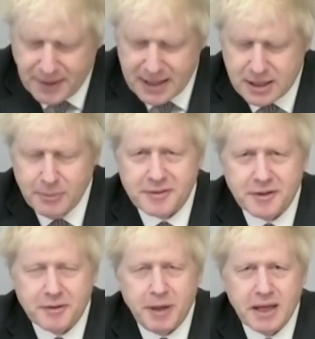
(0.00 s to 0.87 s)
Thank you,
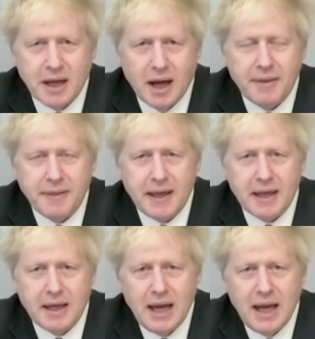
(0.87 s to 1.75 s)
Mr. Speaker. I
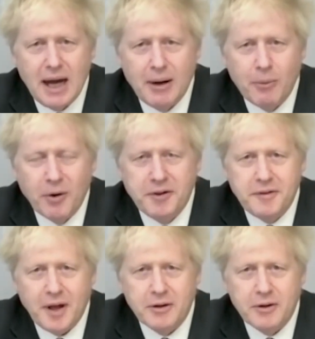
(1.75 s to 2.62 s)
think what
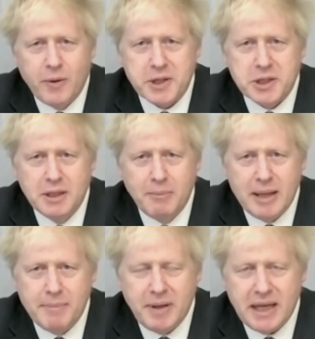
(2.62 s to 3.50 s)
has
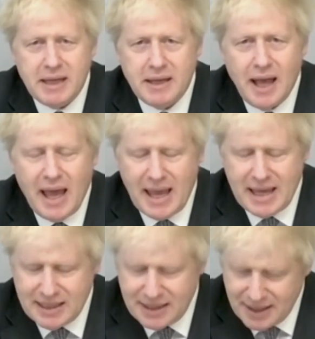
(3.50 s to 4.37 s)
unquestionably been
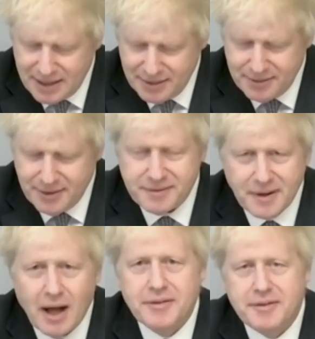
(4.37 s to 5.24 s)
a
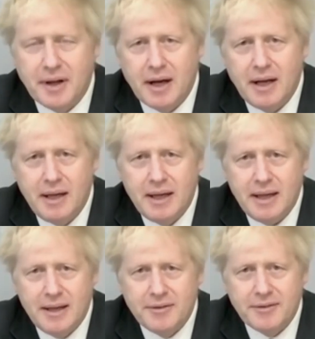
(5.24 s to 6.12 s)
disaster
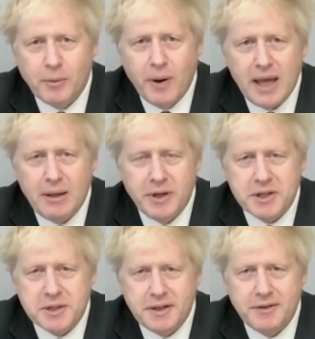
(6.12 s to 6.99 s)
is the way in
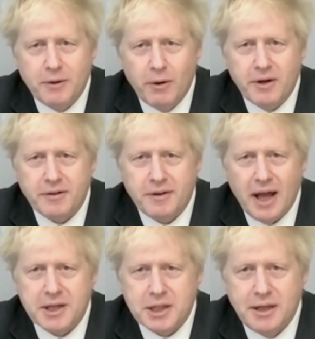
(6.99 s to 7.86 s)
which the Scottish
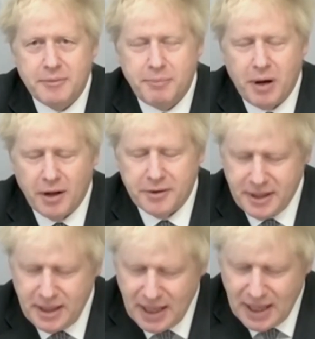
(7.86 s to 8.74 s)
Nationalist
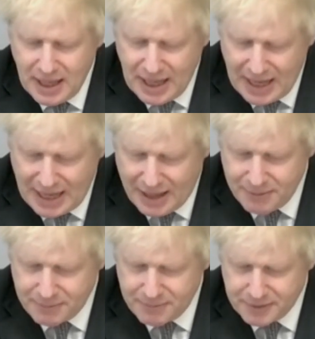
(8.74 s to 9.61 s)
Party
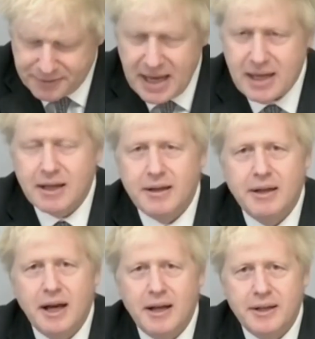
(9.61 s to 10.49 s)
have
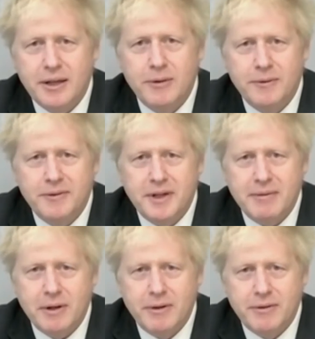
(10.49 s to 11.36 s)
taken and used
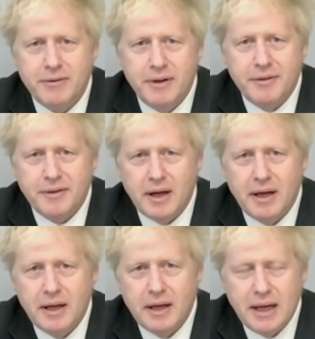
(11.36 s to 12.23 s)
devolution as
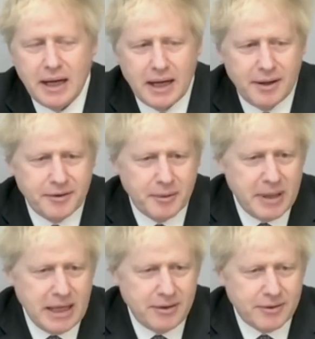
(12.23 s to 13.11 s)
a
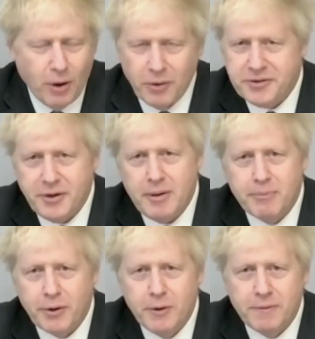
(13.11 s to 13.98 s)
means not to
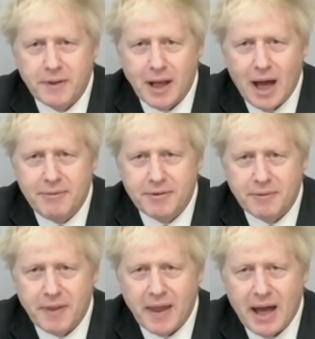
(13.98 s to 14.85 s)
improve the lives
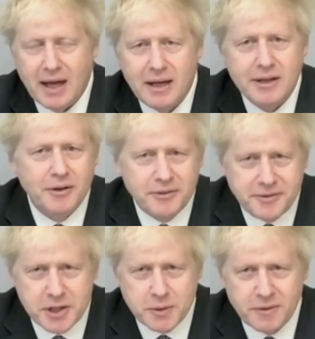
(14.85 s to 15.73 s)
of their
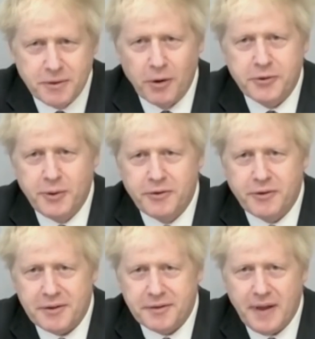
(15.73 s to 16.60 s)
constituents, not to
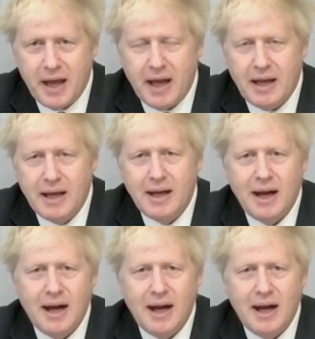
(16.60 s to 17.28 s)
address their